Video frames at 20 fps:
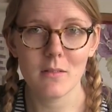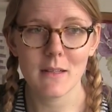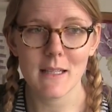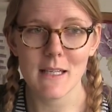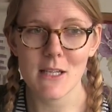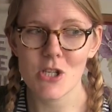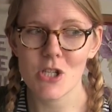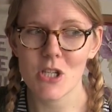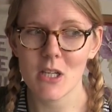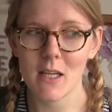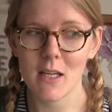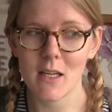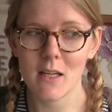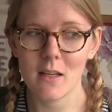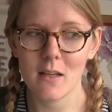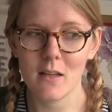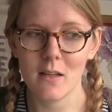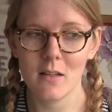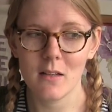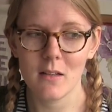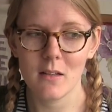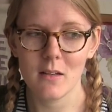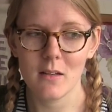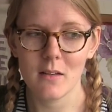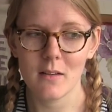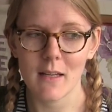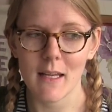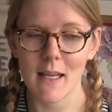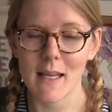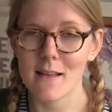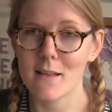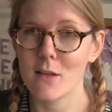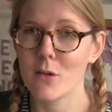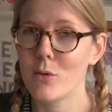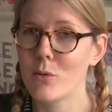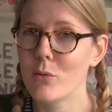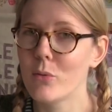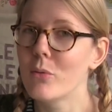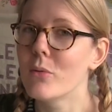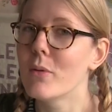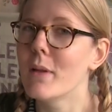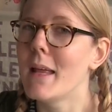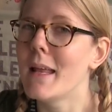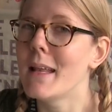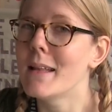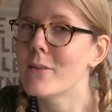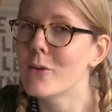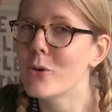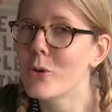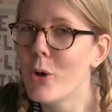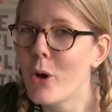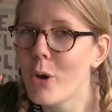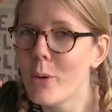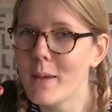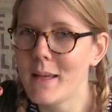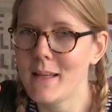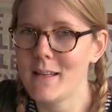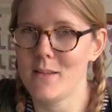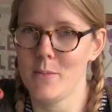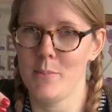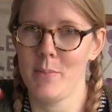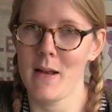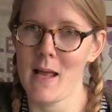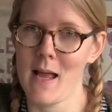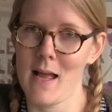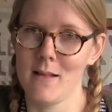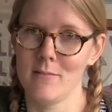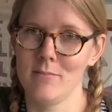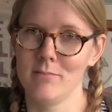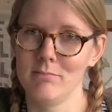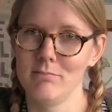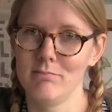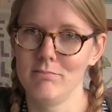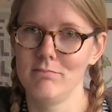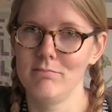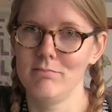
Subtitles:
this year it's going to plan,